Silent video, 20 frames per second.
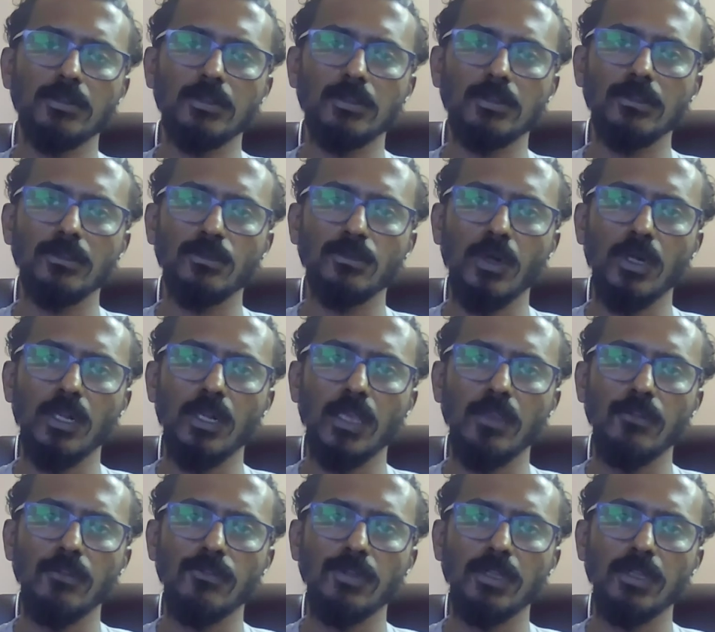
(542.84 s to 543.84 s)
is what
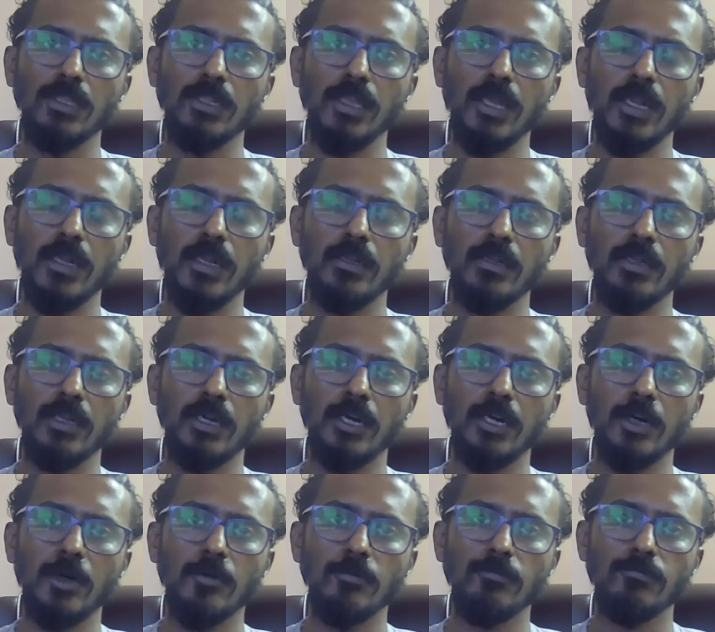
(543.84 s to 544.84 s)
I feel and
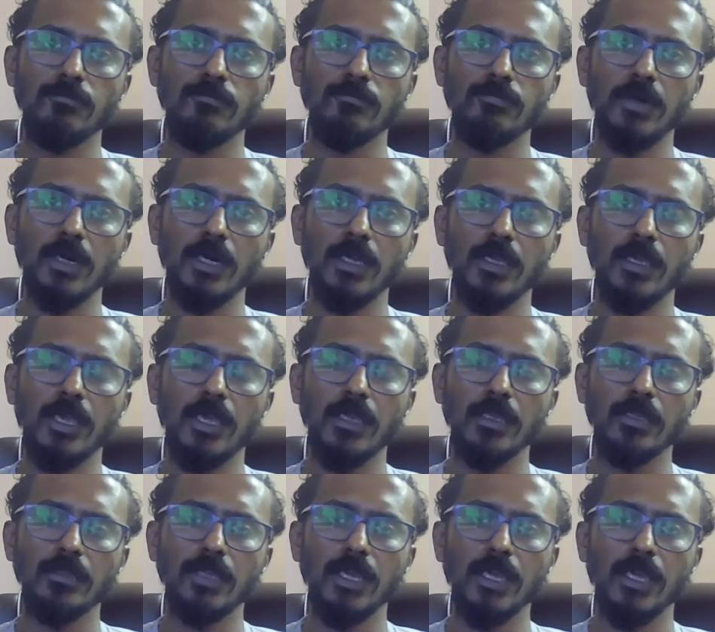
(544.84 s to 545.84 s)
uh, I,
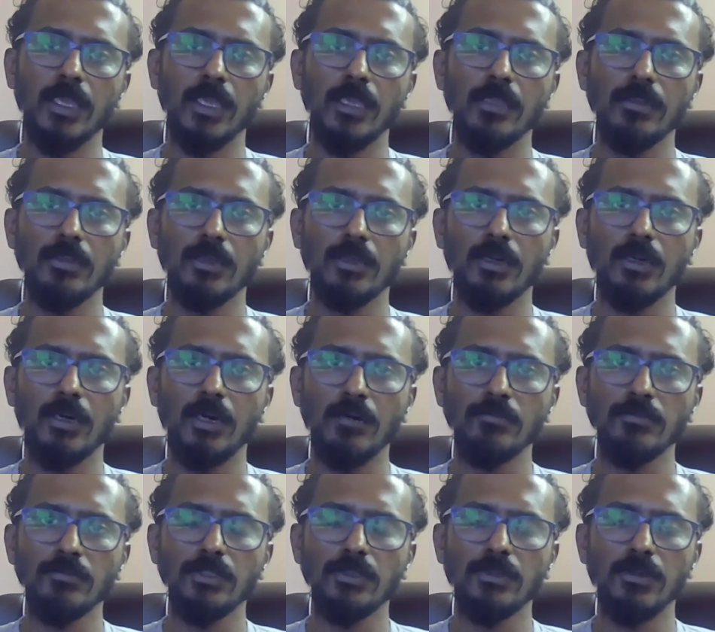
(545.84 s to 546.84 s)
I, again a
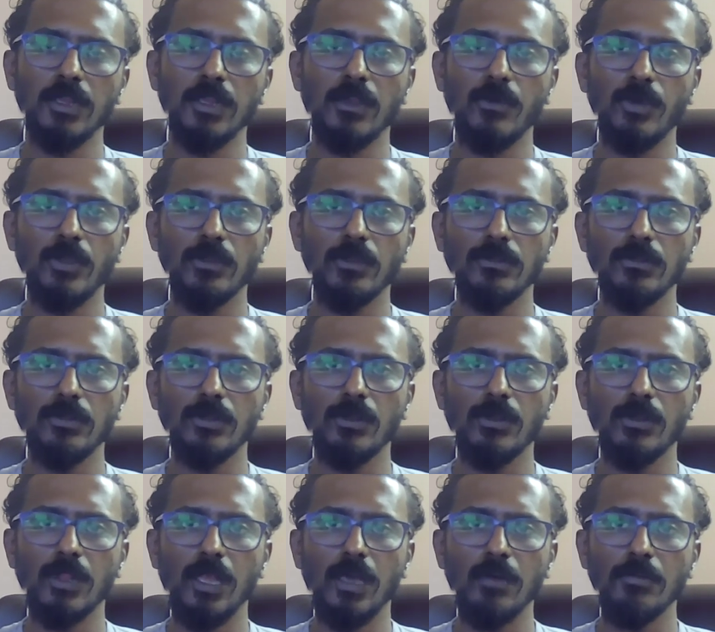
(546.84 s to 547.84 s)
humble request to the
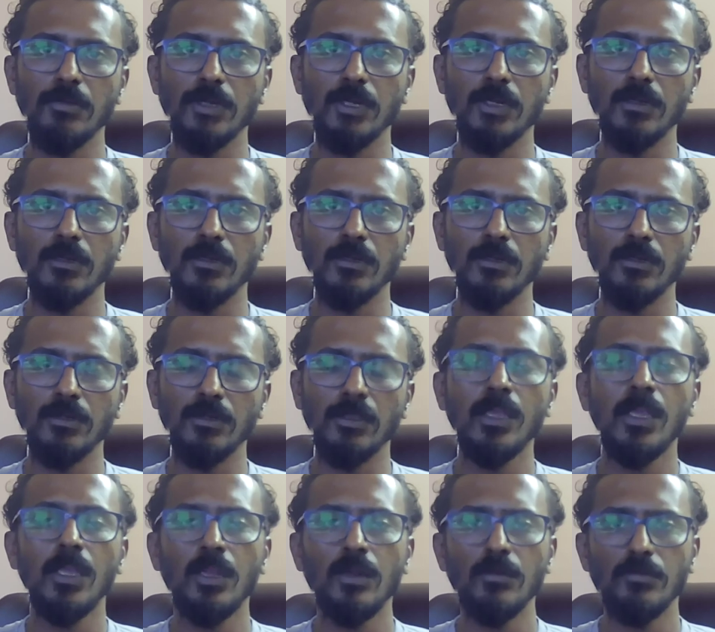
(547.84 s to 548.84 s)
collaborators,
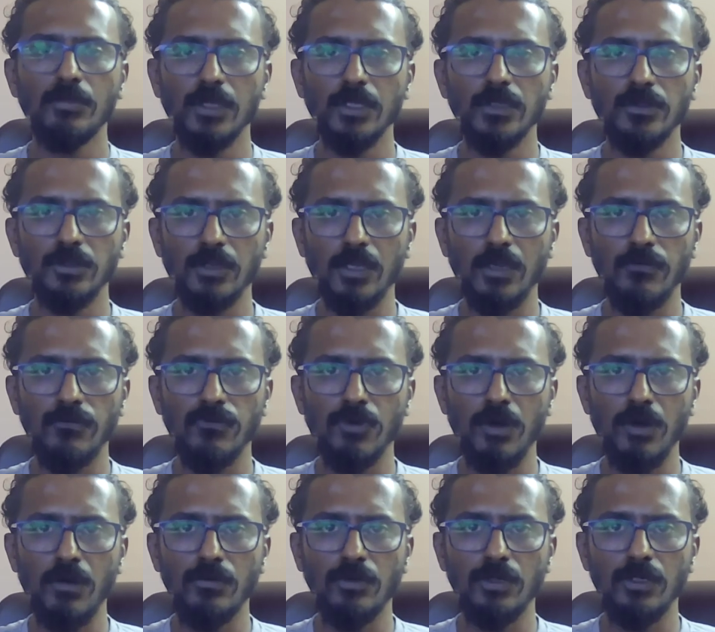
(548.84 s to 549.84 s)
please step
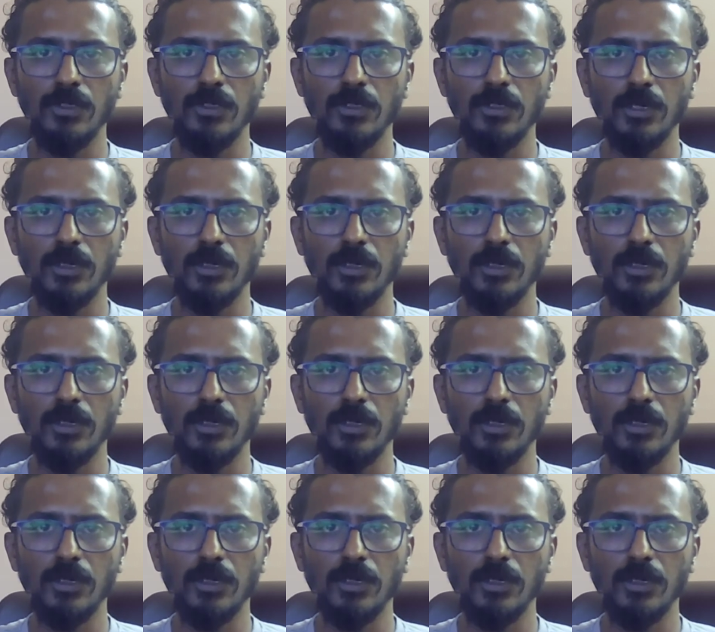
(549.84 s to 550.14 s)
forward.